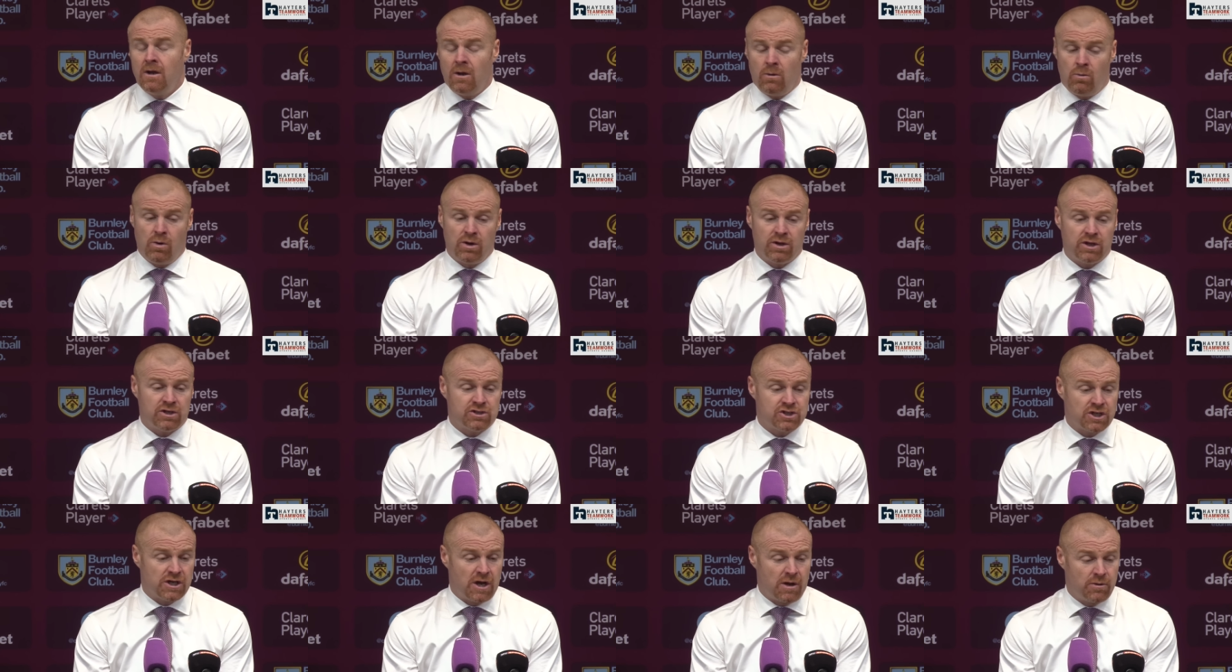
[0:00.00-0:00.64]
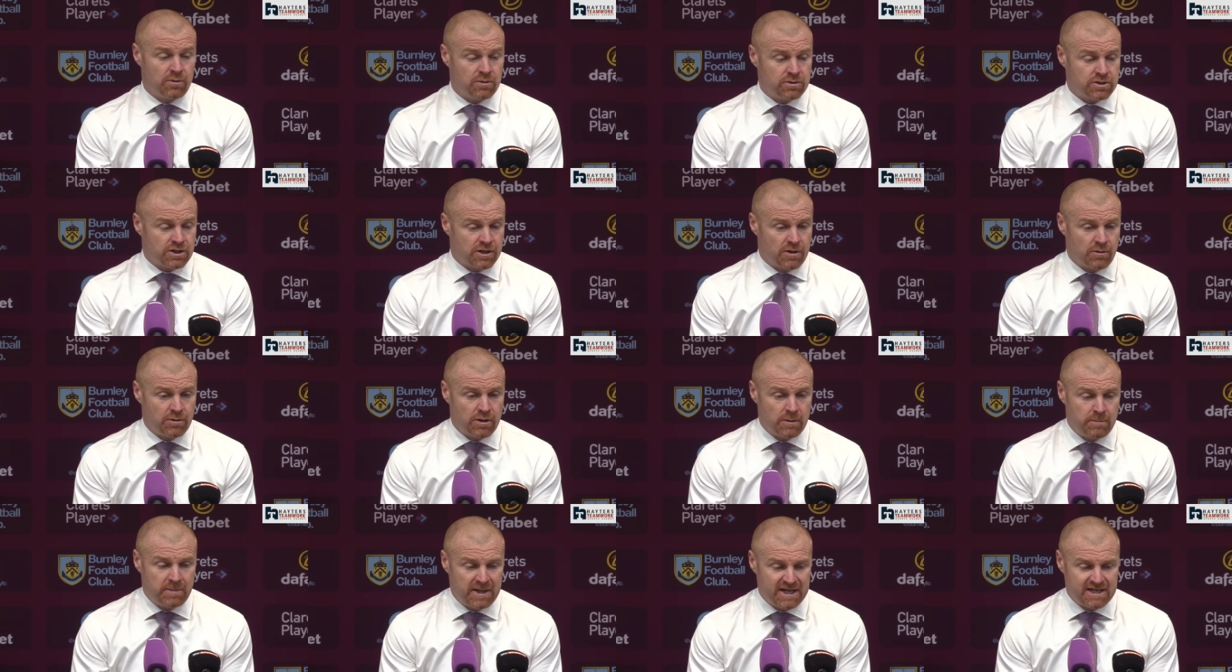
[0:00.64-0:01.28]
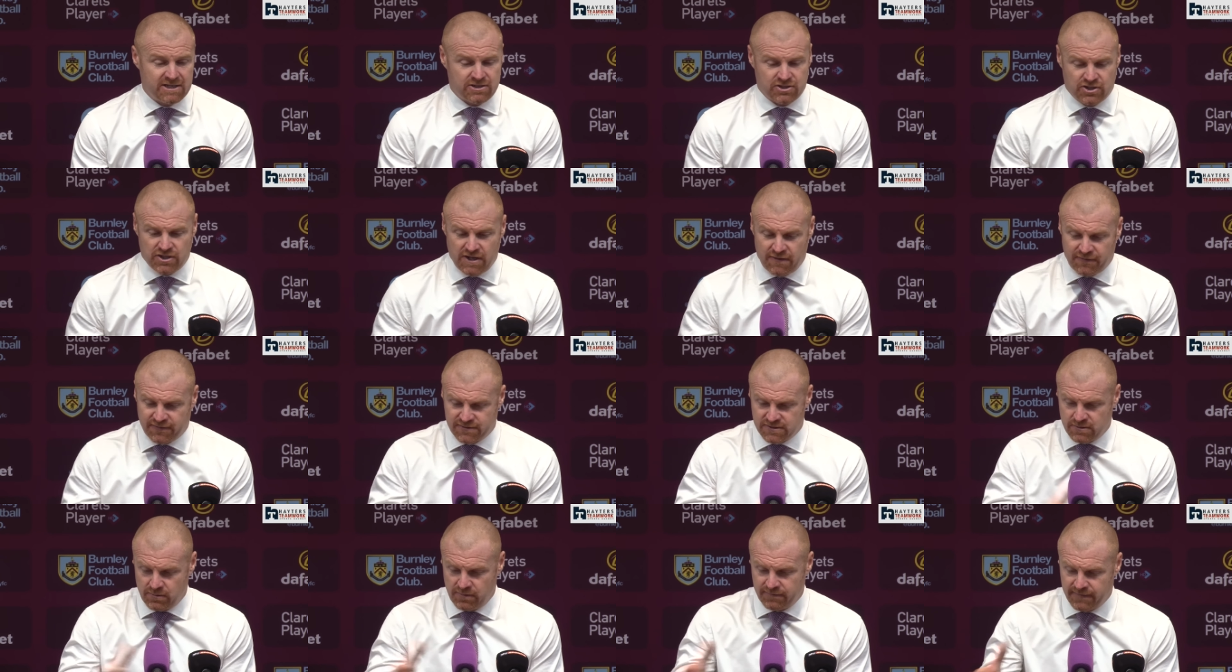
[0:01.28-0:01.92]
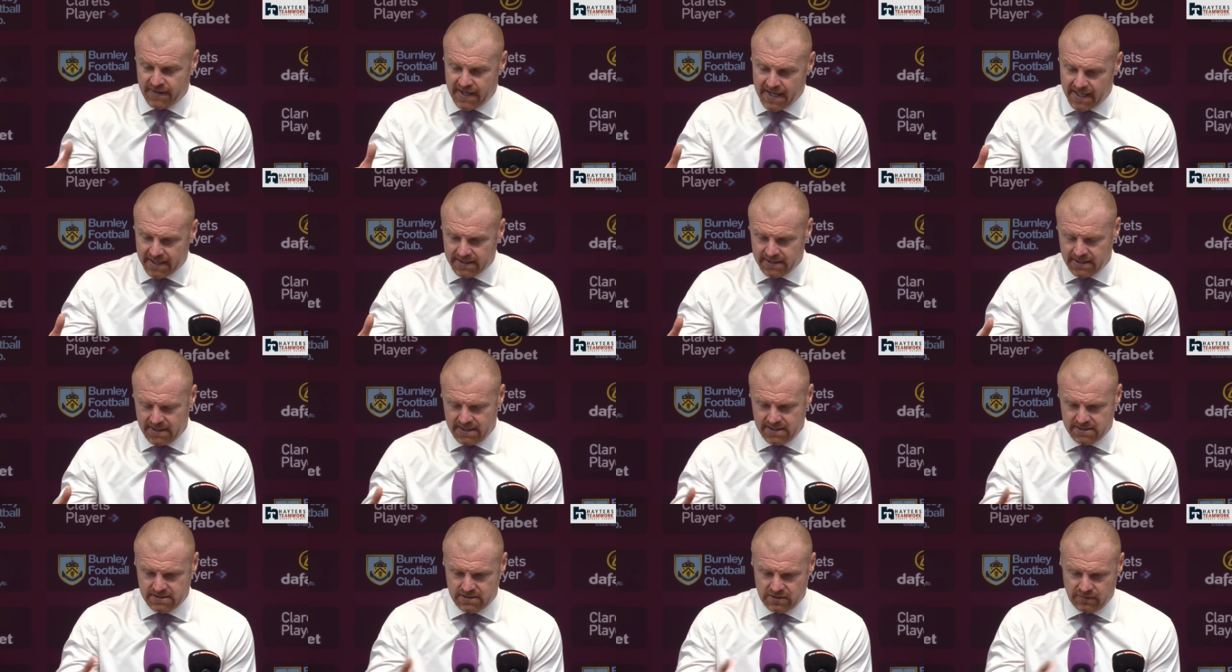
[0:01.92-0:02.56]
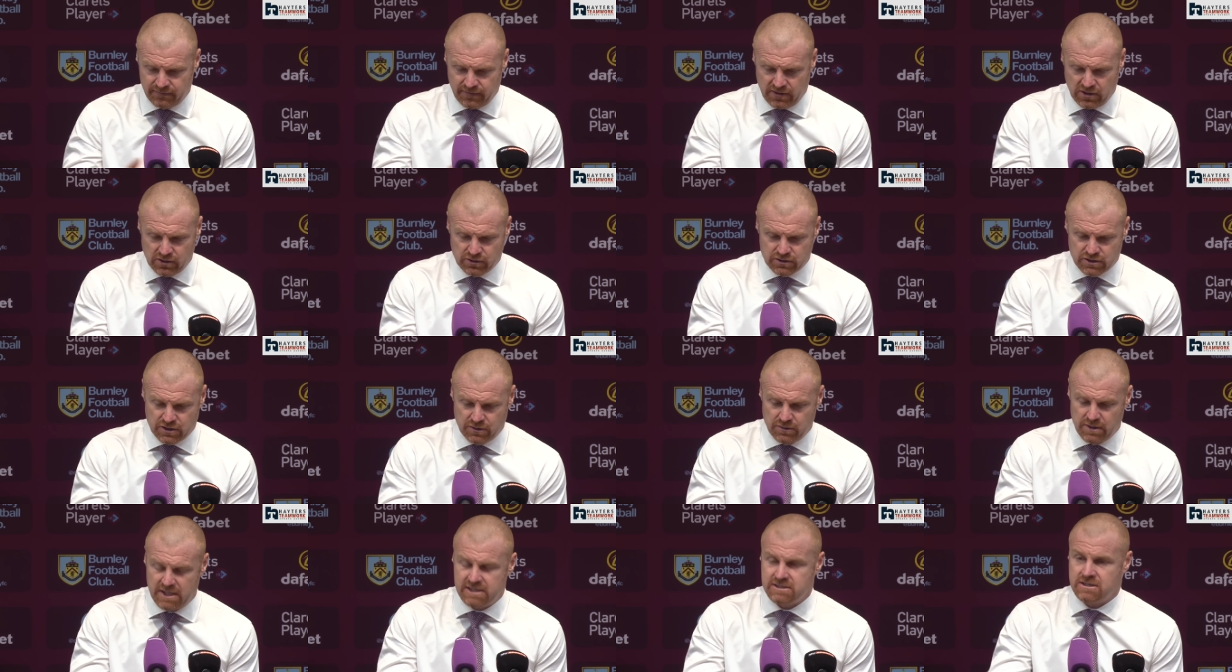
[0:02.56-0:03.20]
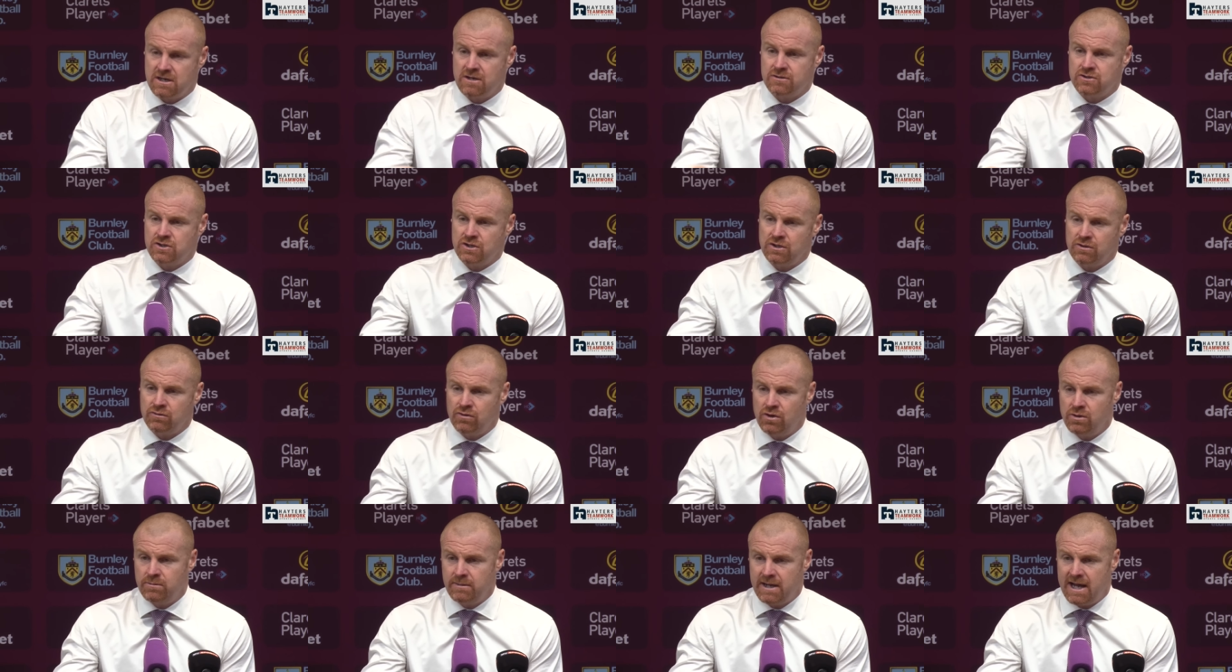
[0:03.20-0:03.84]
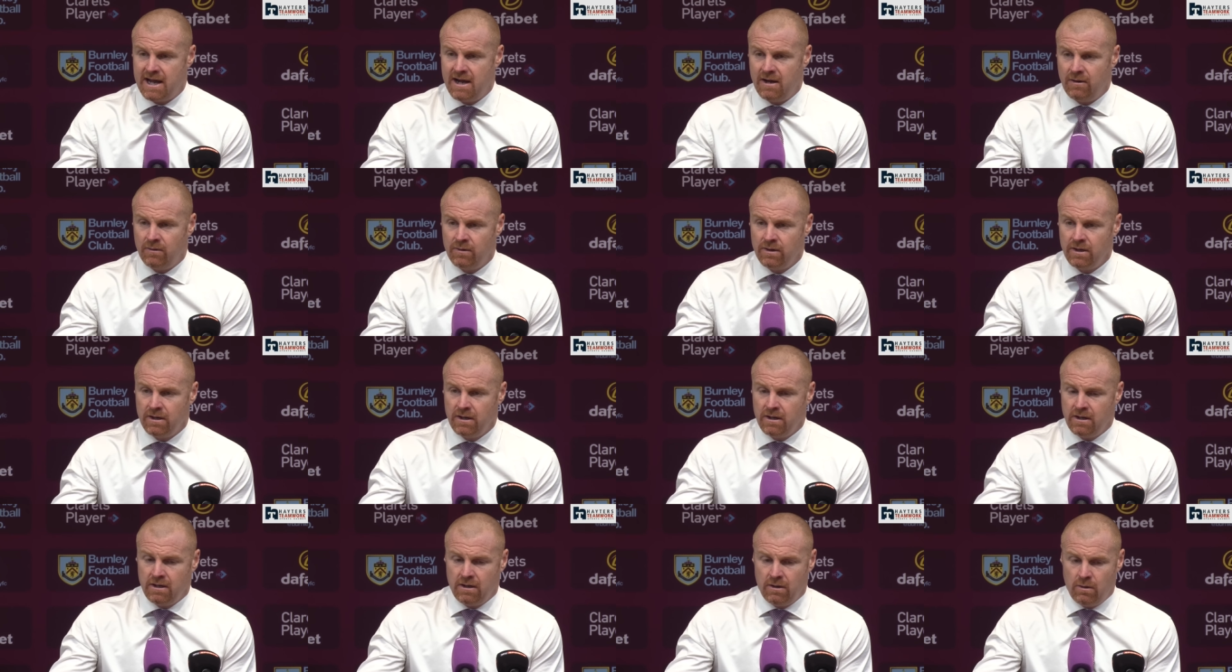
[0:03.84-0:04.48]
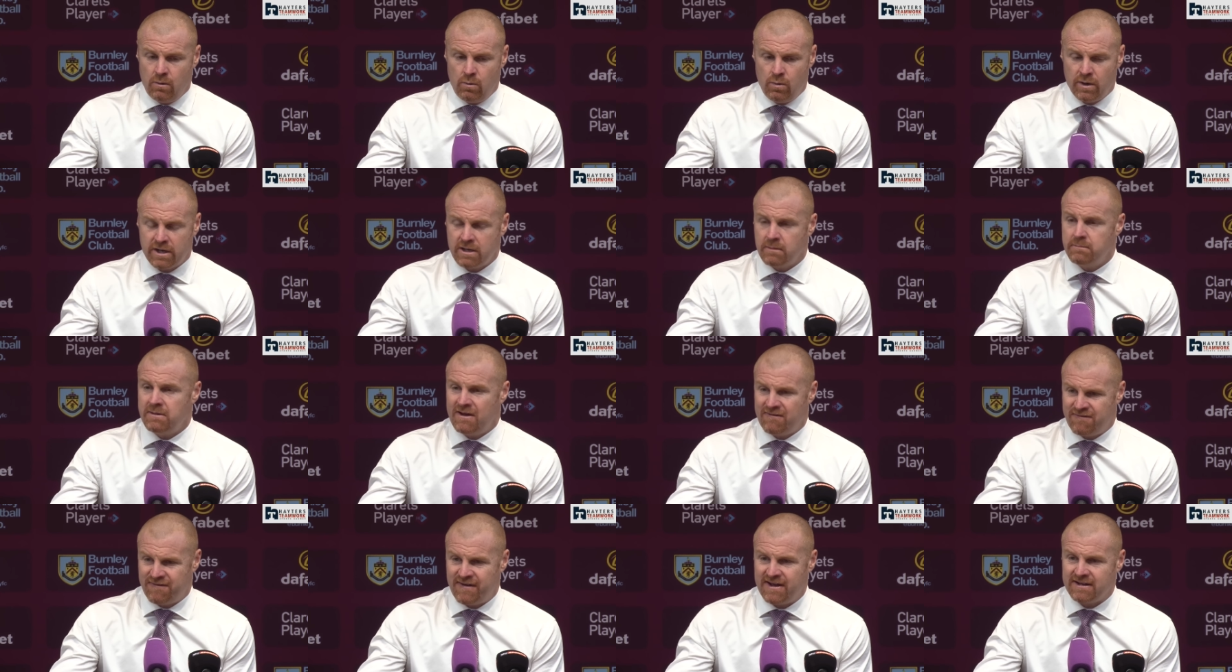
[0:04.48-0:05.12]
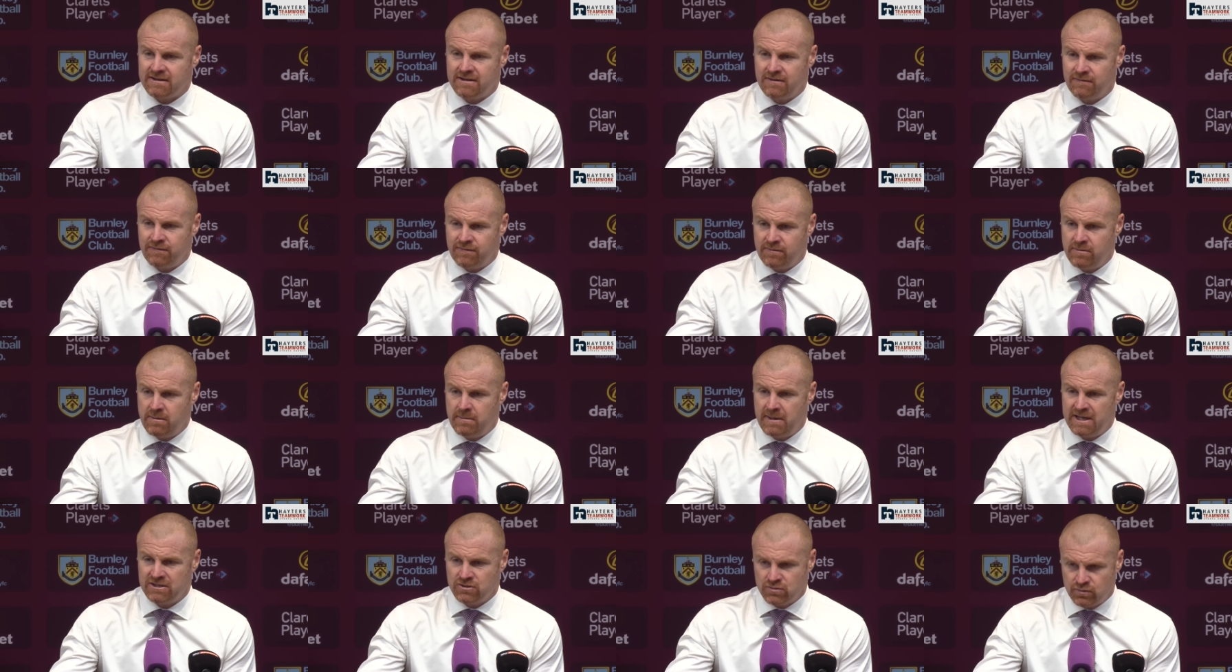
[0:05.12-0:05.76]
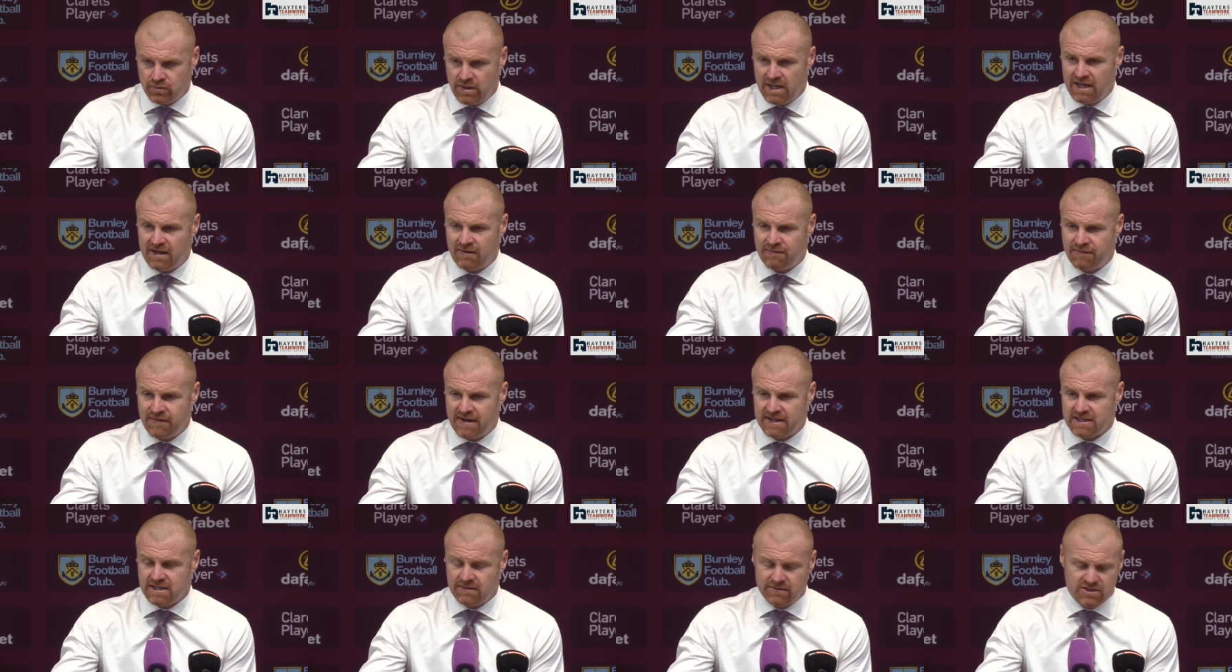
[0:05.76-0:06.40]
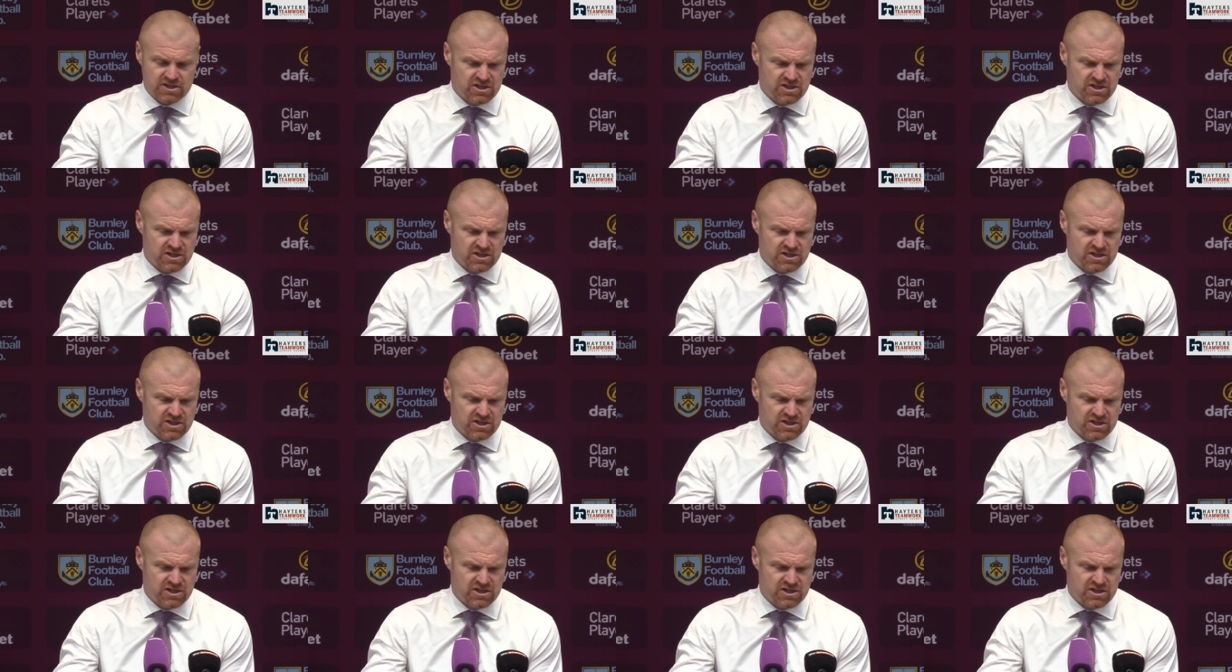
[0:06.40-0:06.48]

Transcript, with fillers: Well, do you know, you know, the biggest shifts we've had is, if you look two years ago to the group now, we can be effective from the bench, really effective.